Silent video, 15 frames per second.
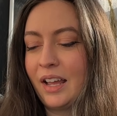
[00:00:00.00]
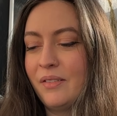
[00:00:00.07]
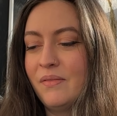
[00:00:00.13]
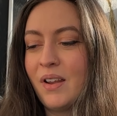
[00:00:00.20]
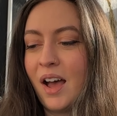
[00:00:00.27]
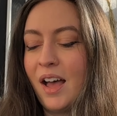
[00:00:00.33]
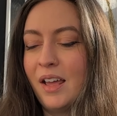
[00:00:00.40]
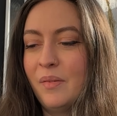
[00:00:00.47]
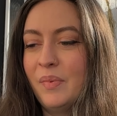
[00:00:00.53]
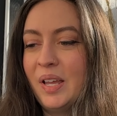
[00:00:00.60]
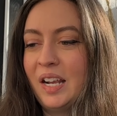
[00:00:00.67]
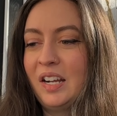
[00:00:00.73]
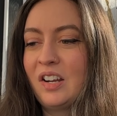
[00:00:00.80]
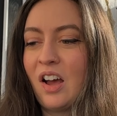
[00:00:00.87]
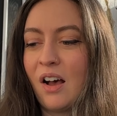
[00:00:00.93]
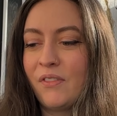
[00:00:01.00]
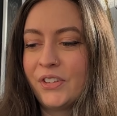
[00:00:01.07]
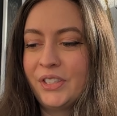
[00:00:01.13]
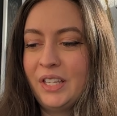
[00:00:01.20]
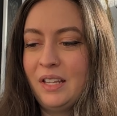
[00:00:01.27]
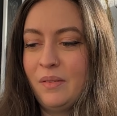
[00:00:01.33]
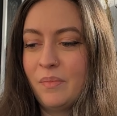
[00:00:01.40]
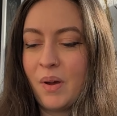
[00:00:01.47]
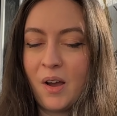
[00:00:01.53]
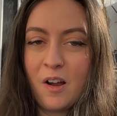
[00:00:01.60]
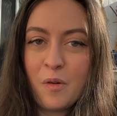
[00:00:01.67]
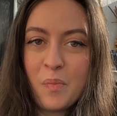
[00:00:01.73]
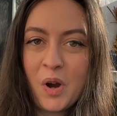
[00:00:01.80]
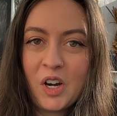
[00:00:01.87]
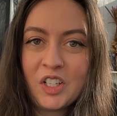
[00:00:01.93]
I'm not a big novelty
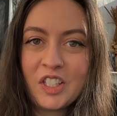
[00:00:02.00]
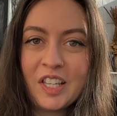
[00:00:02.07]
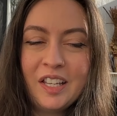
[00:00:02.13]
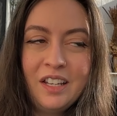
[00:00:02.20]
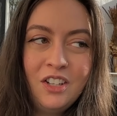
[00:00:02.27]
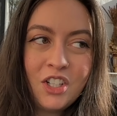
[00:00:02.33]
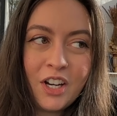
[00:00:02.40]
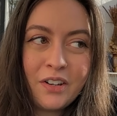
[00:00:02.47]
mug person.